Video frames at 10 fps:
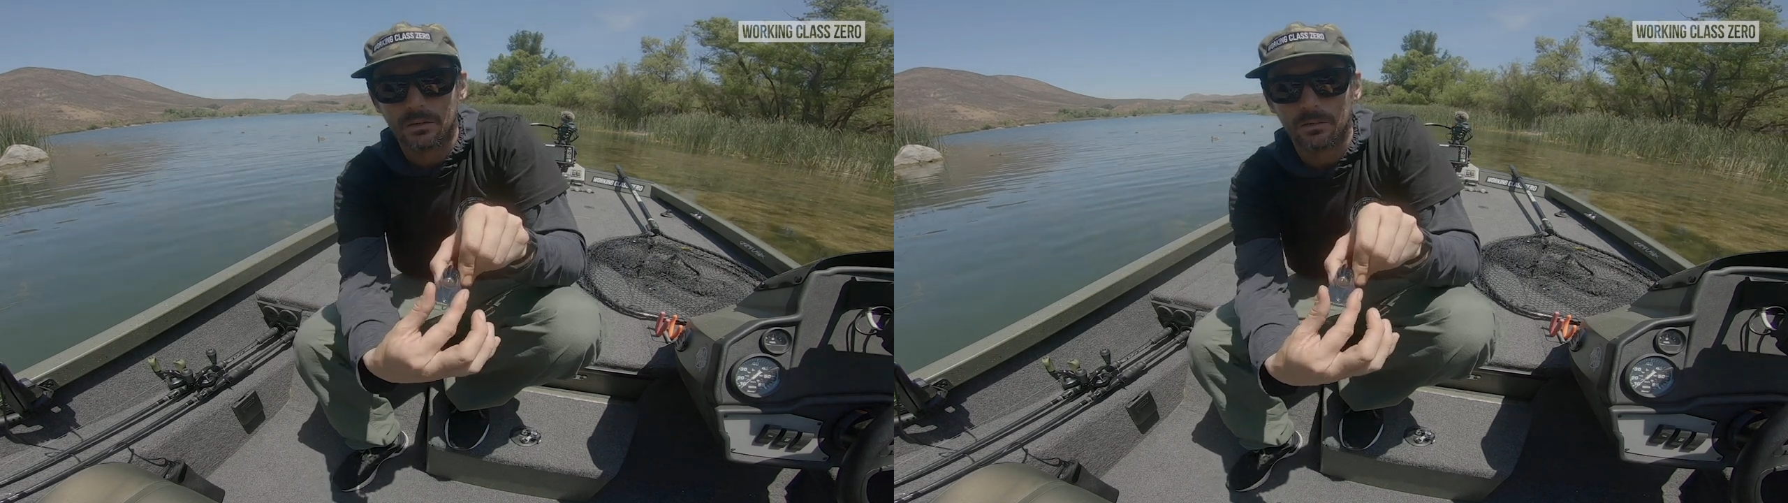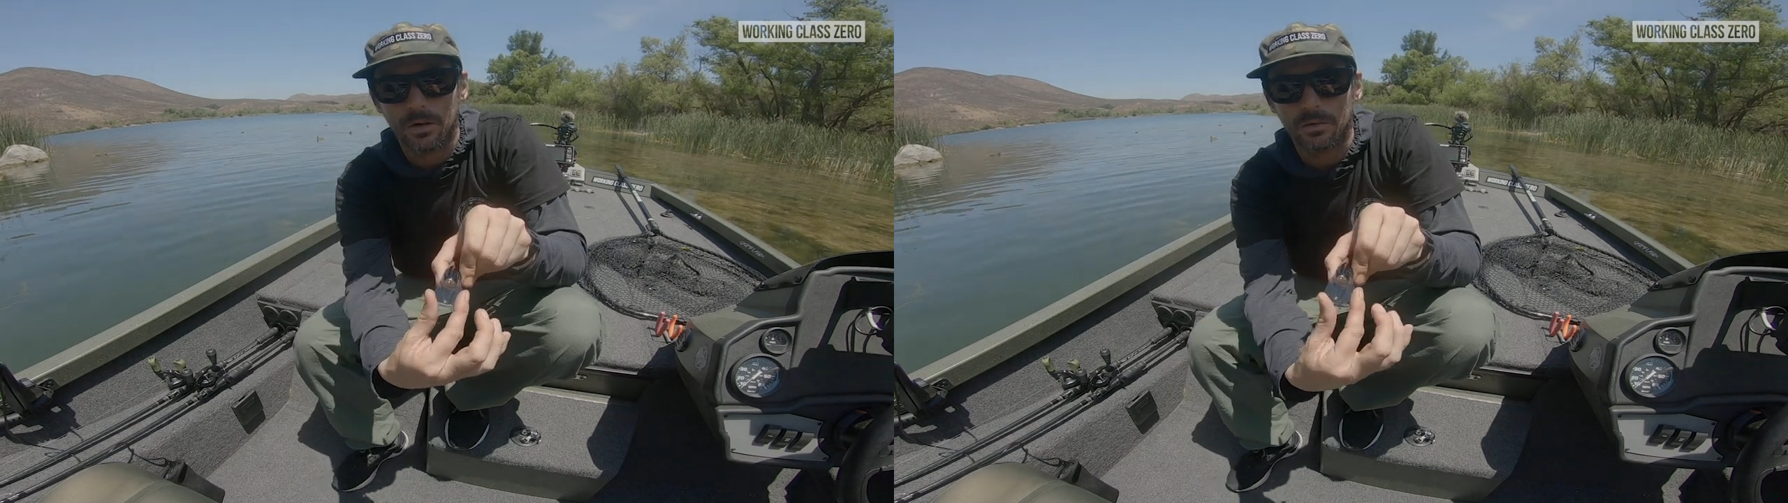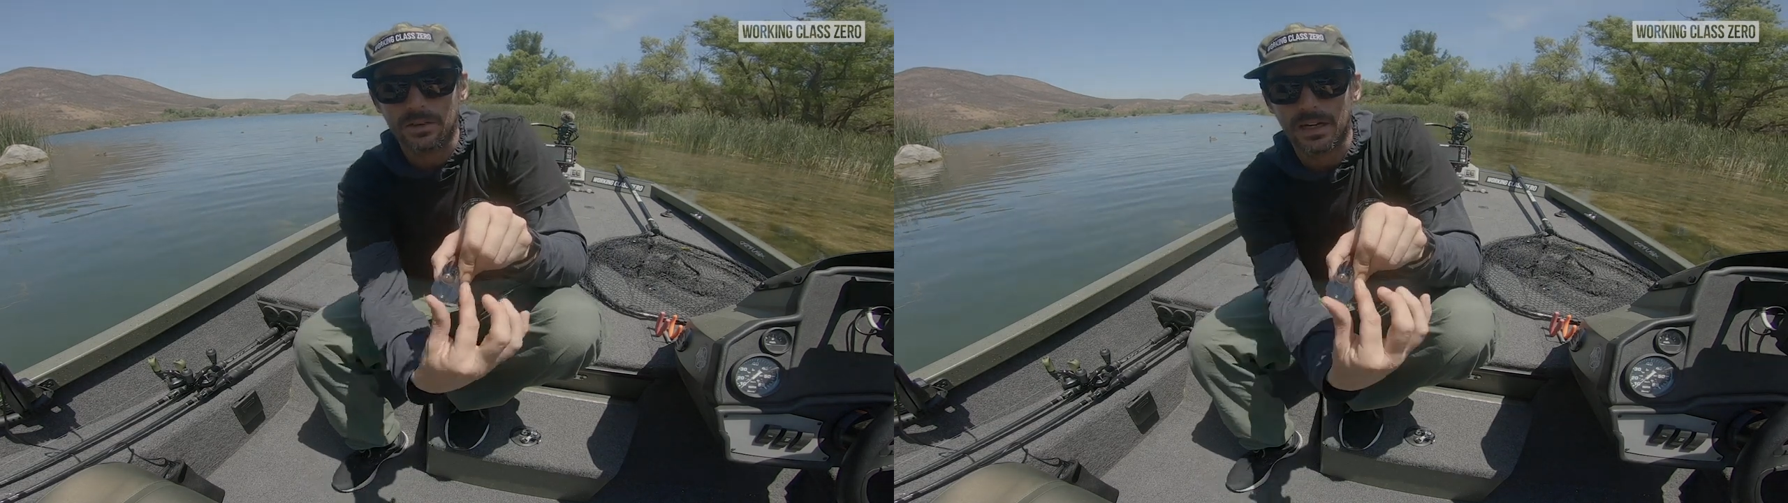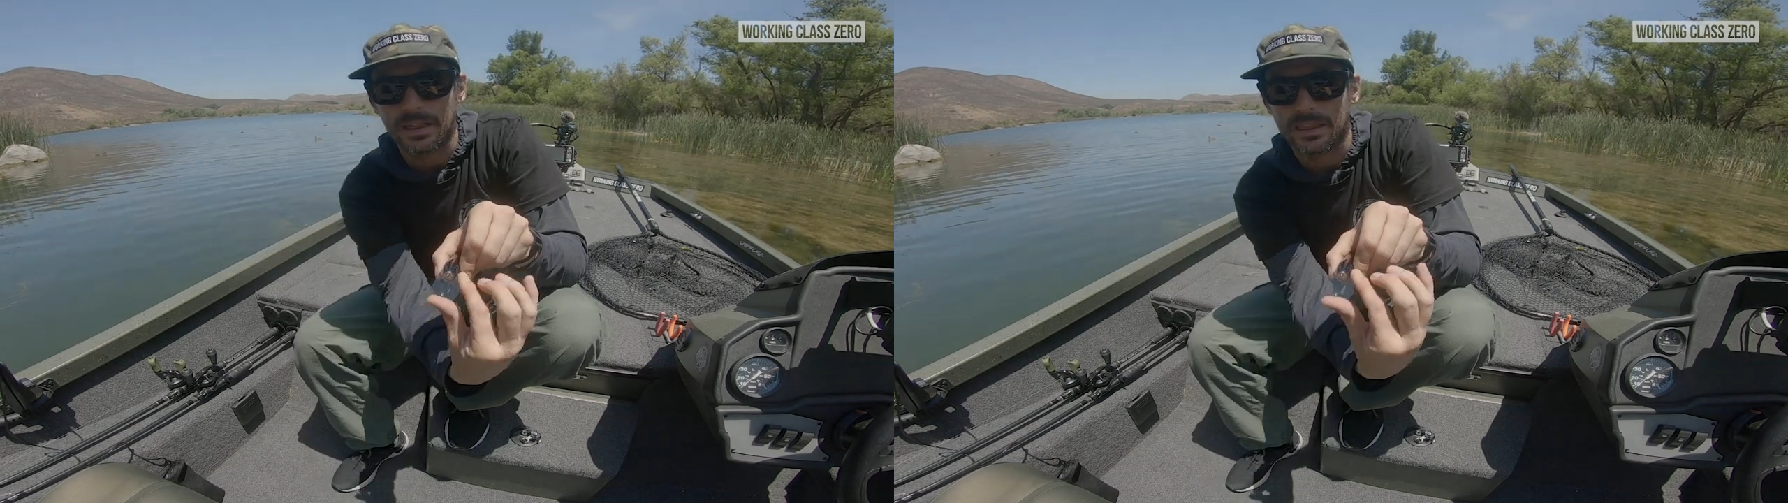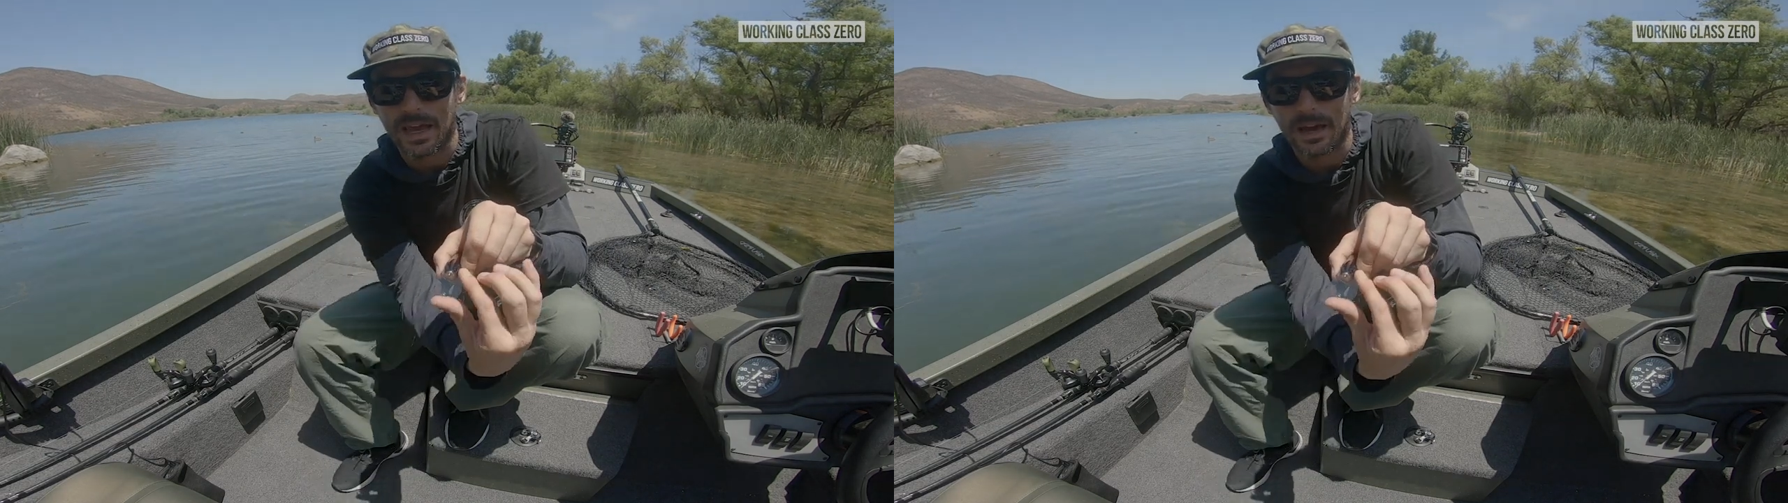rotate
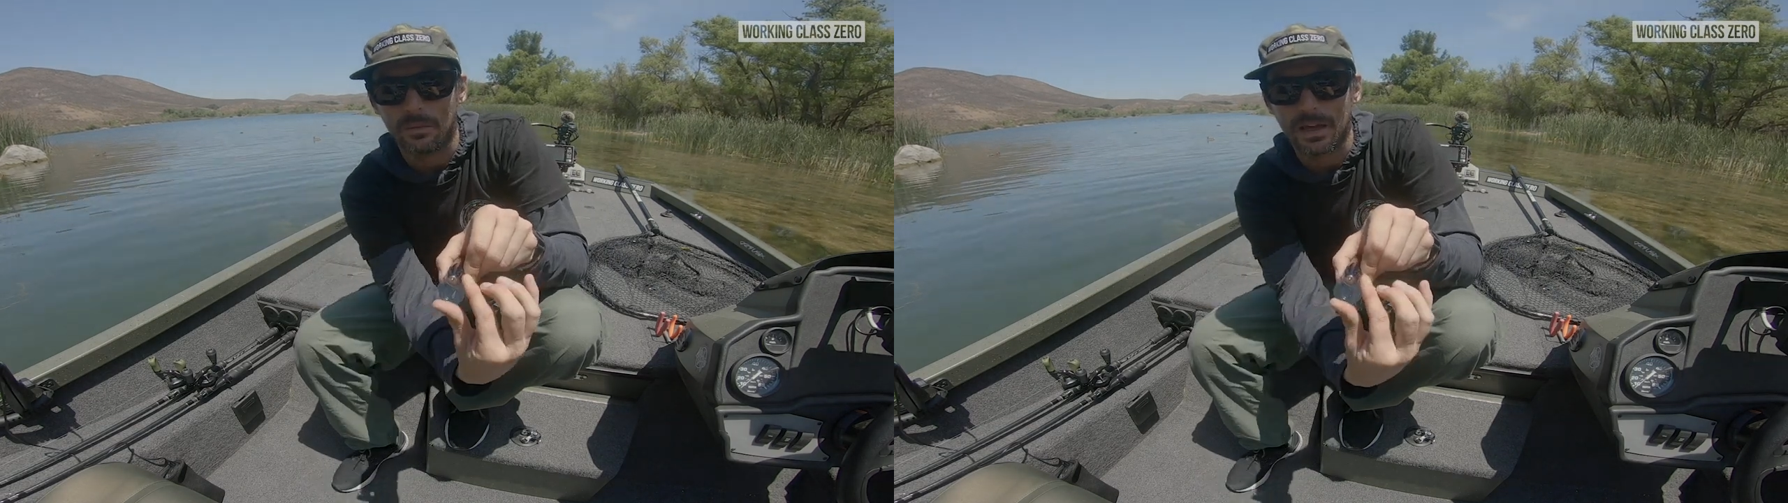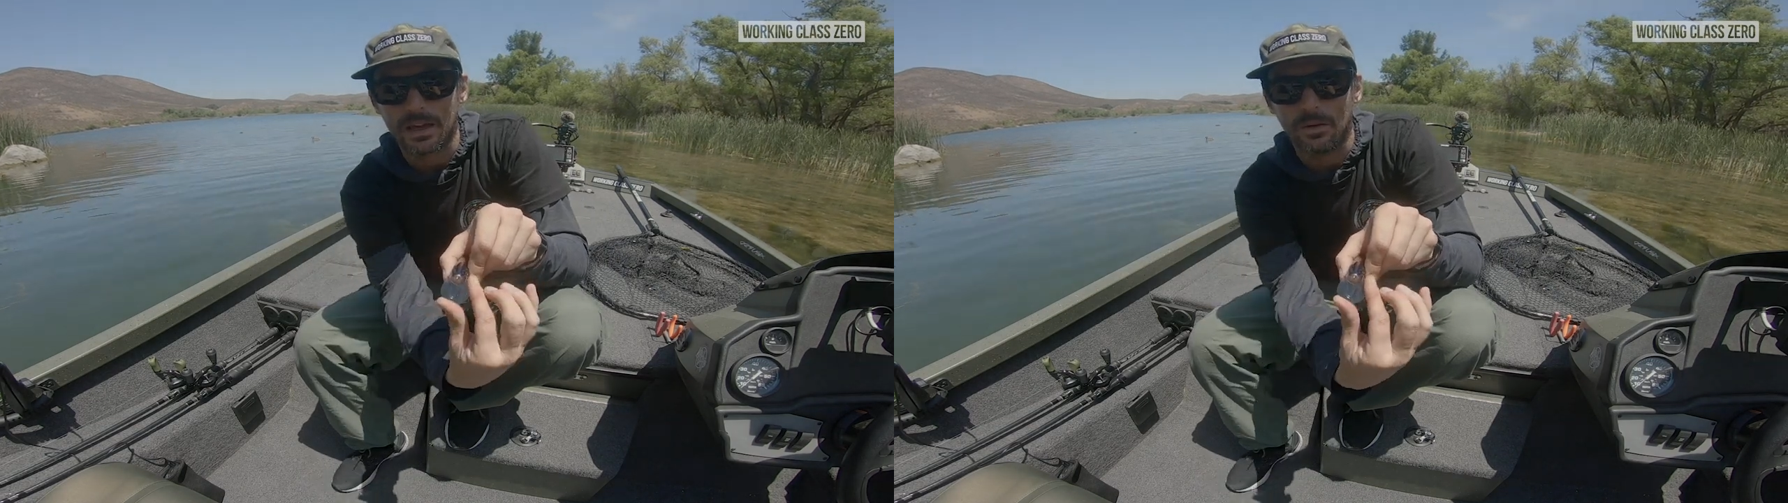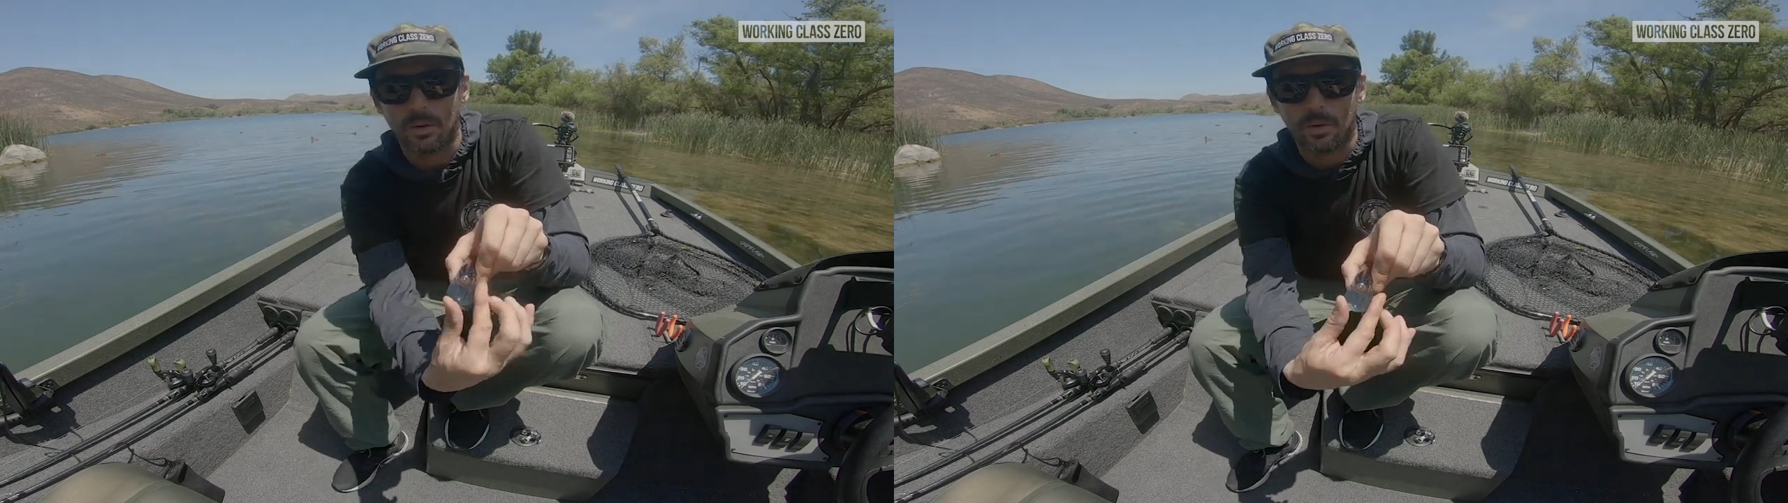it that way